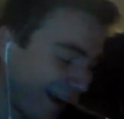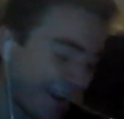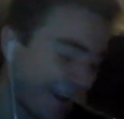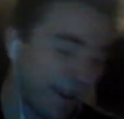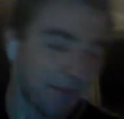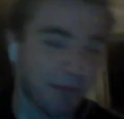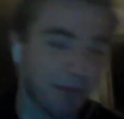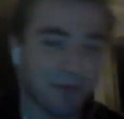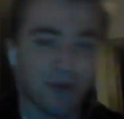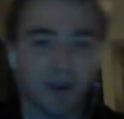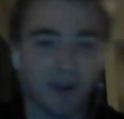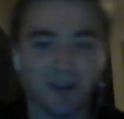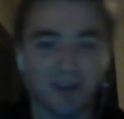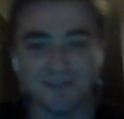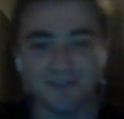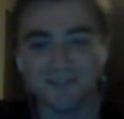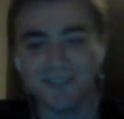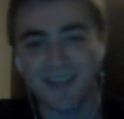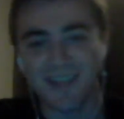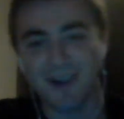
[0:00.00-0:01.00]
can't believe you guys
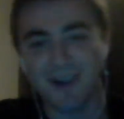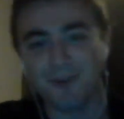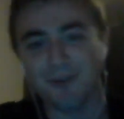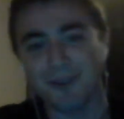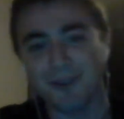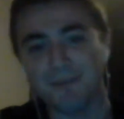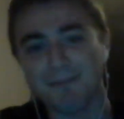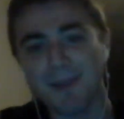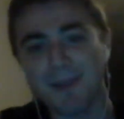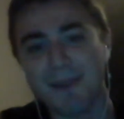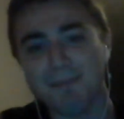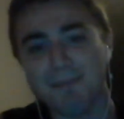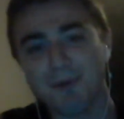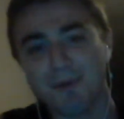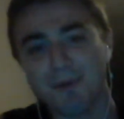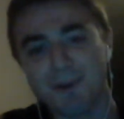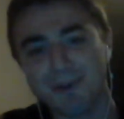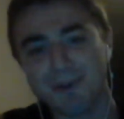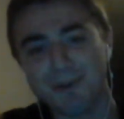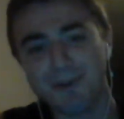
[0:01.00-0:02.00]
are doubting Pep
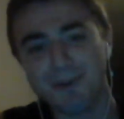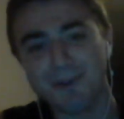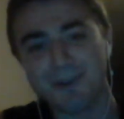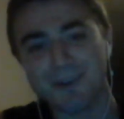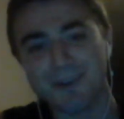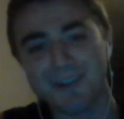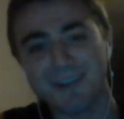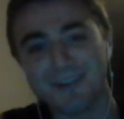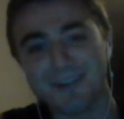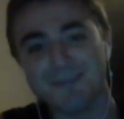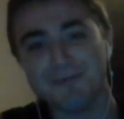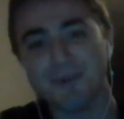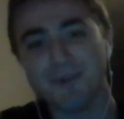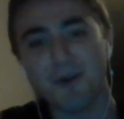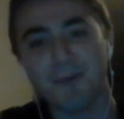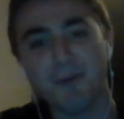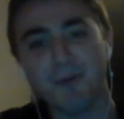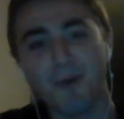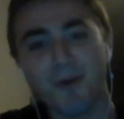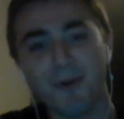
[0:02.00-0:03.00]
Guardiola like you
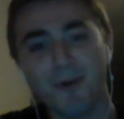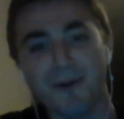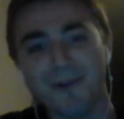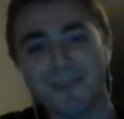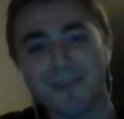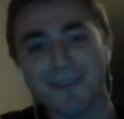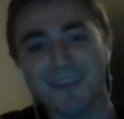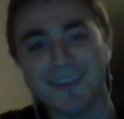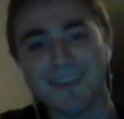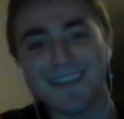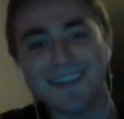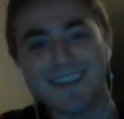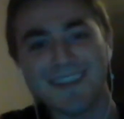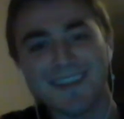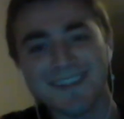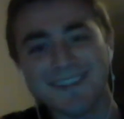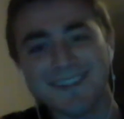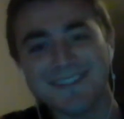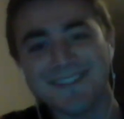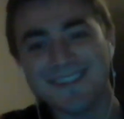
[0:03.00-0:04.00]
know more than he
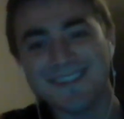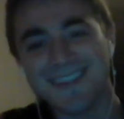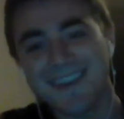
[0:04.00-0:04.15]
does.